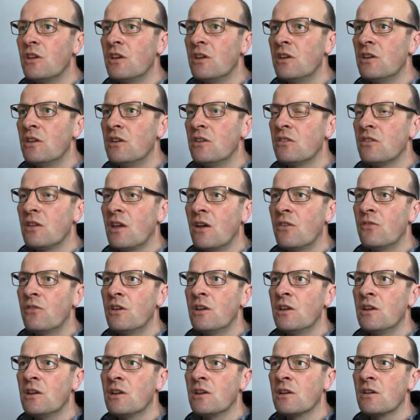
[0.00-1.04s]
is
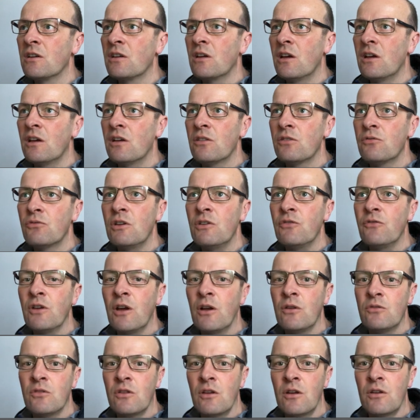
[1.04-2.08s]
having uh, three
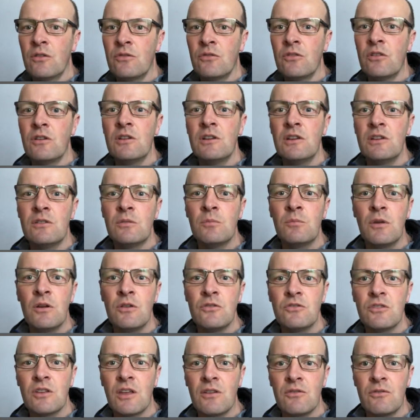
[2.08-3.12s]
photos that you need to
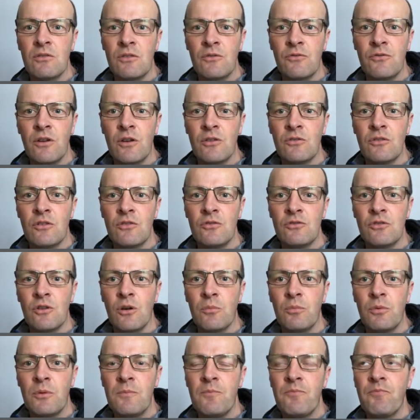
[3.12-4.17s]
merge together in
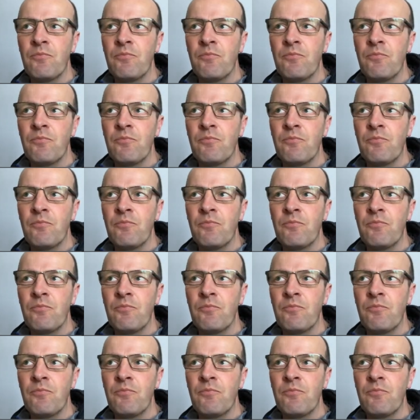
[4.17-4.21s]
Photoshop.